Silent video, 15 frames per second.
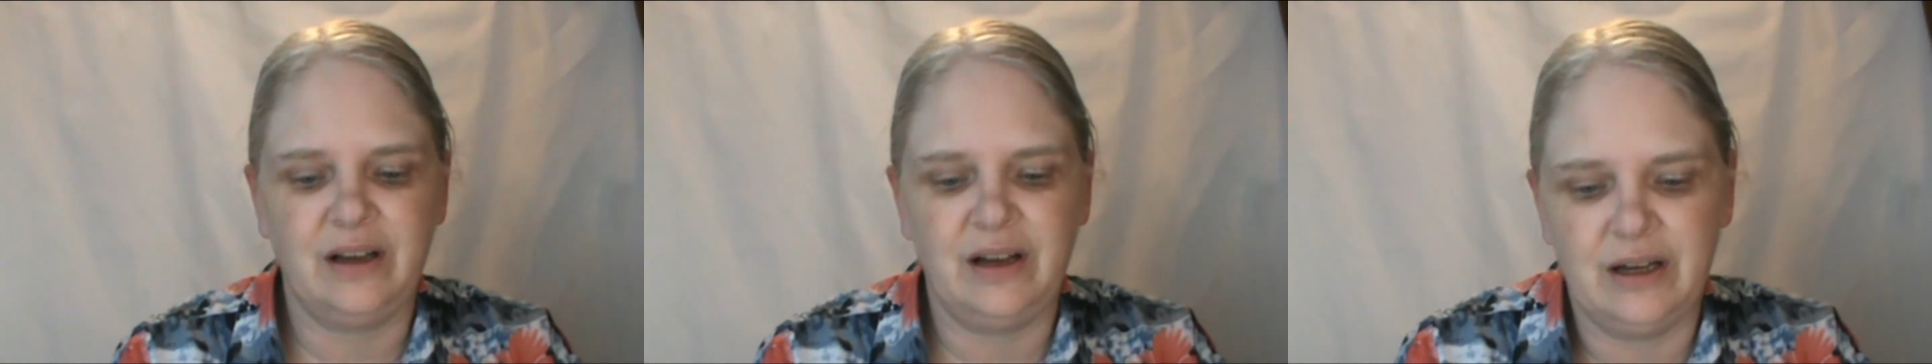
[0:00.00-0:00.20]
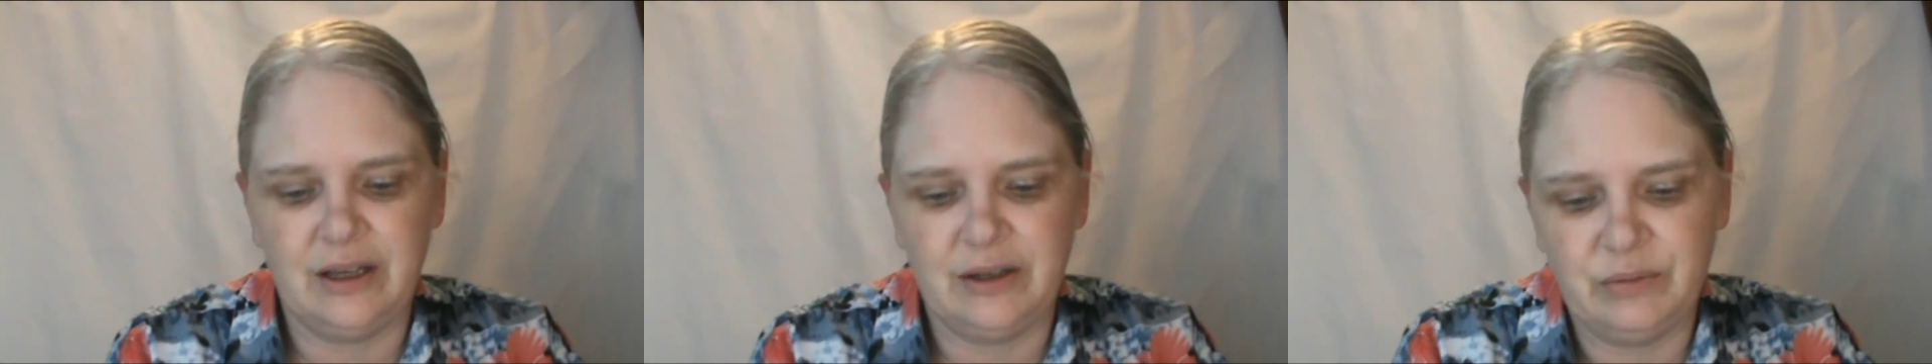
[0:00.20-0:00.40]

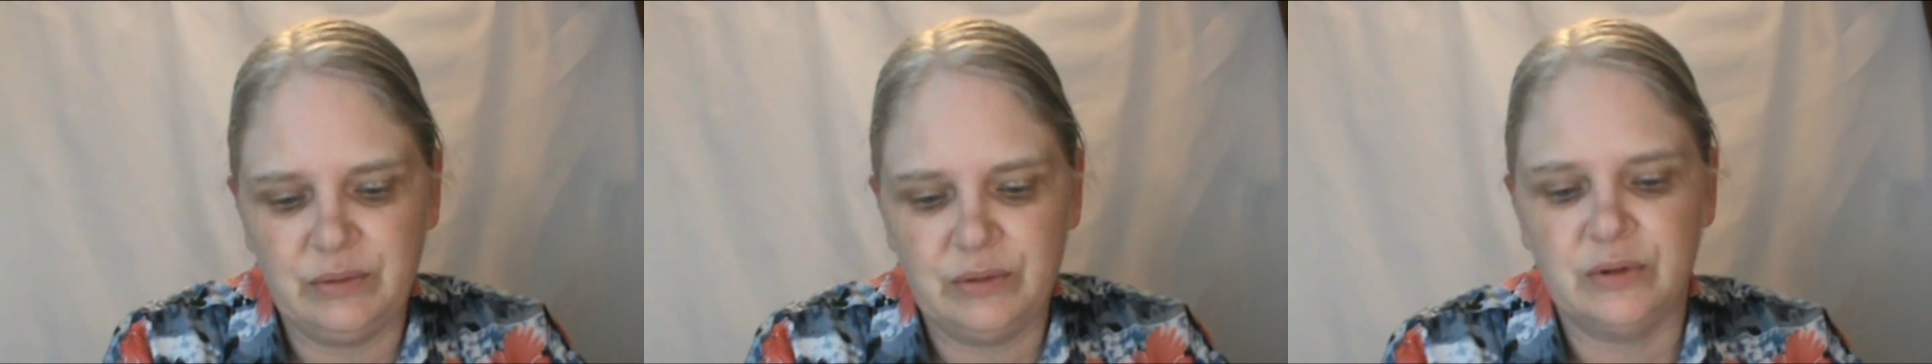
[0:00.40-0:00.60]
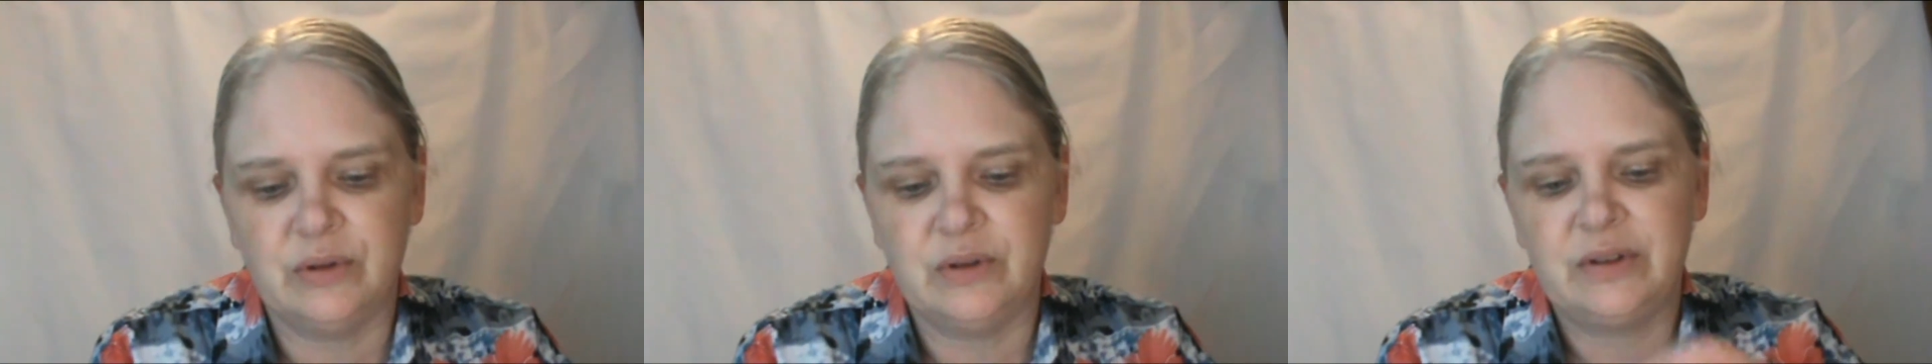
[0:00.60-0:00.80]
I
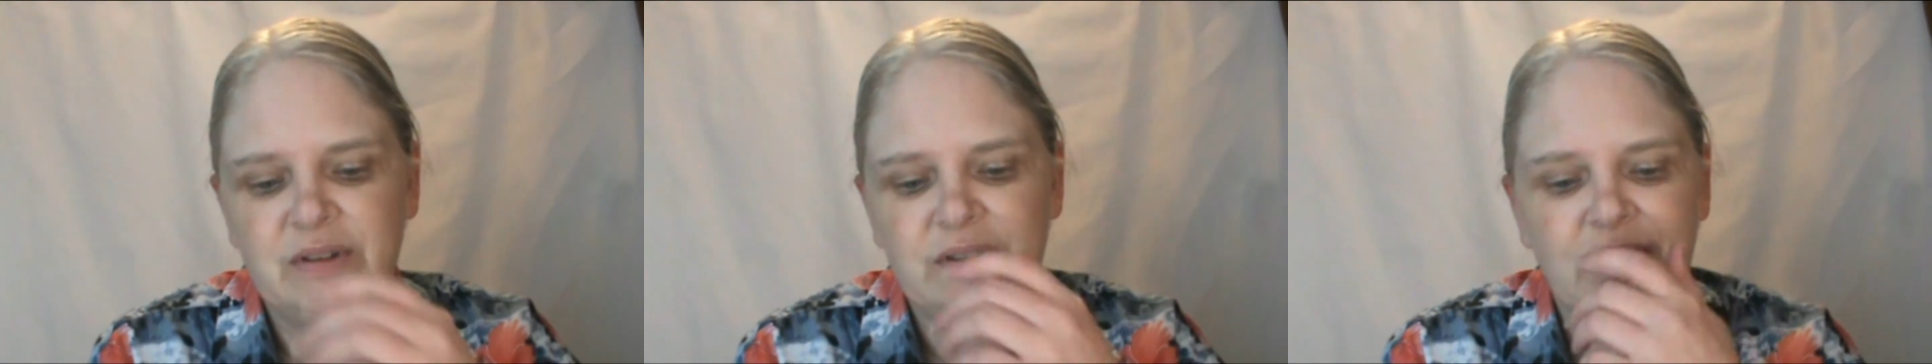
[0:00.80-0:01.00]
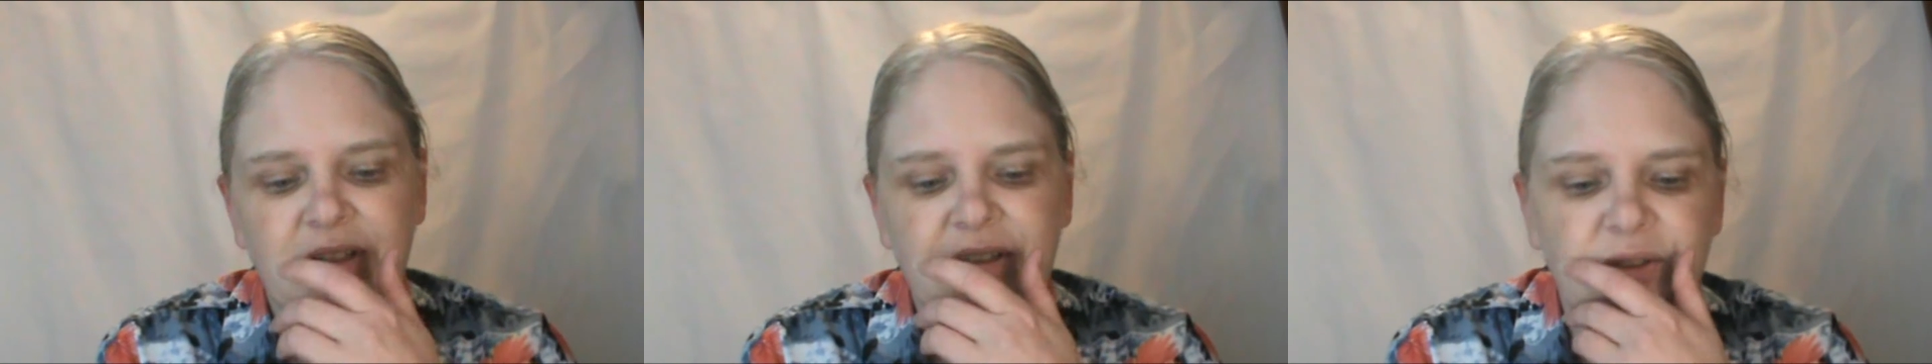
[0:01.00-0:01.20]
will
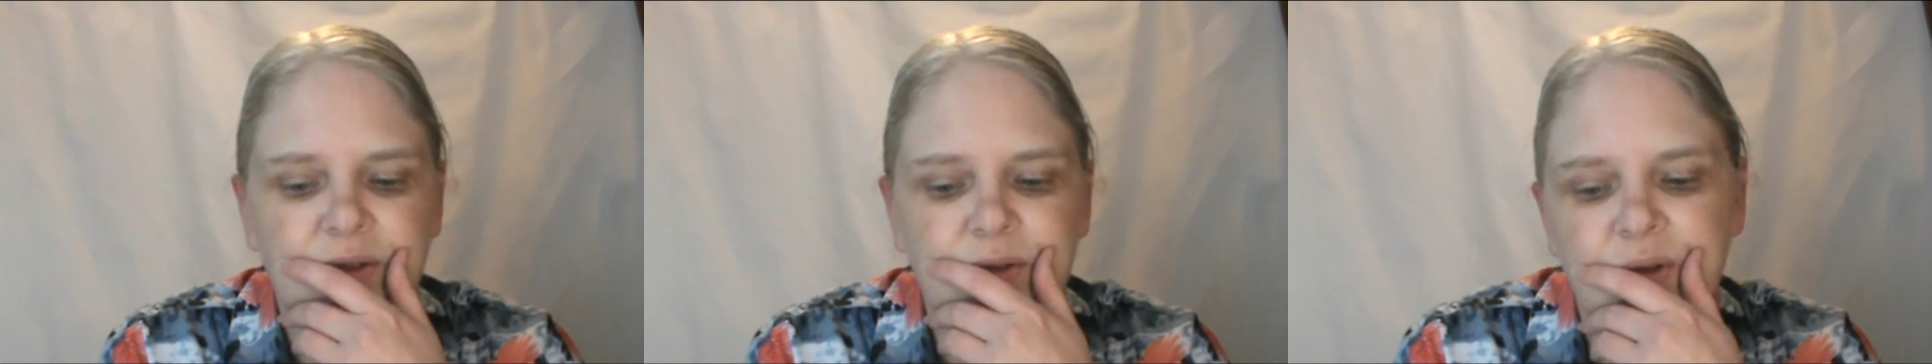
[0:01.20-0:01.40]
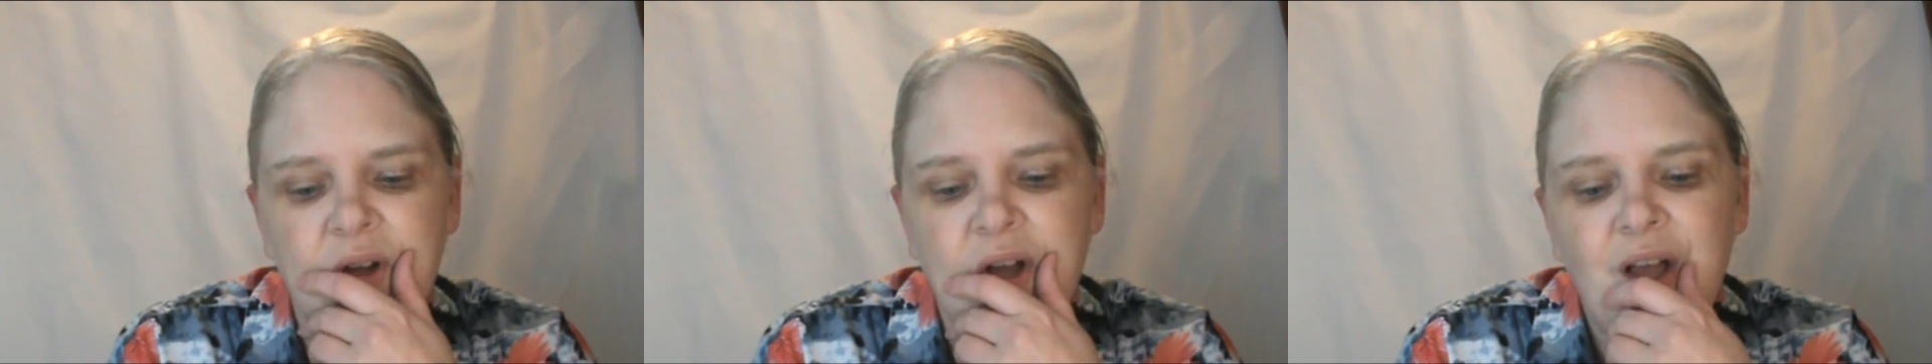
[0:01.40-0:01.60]
tell you,